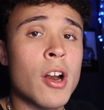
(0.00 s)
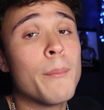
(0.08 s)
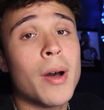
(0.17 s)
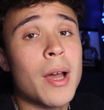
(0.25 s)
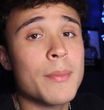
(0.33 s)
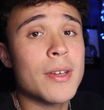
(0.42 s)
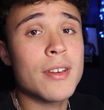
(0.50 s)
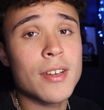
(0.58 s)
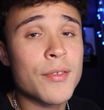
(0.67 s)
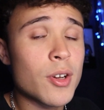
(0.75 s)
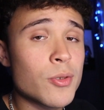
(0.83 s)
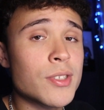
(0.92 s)
But I mean,
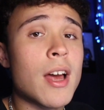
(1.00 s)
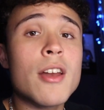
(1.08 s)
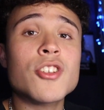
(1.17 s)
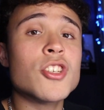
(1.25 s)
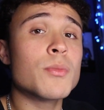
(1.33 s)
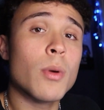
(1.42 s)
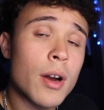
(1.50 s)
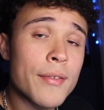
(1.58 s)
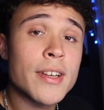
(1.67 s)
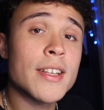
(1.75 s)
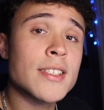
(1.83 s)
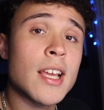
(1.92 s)
if it goes down, it's just more of a
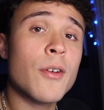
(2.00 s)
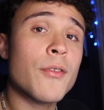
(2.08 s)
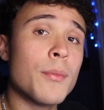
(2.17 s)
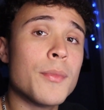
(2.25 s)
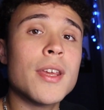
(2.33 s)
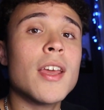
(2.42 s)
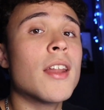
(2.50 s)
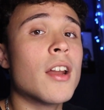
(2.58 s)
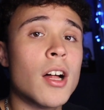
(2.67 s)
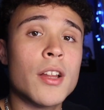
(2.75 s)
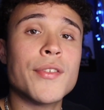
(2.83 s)
discount for me and all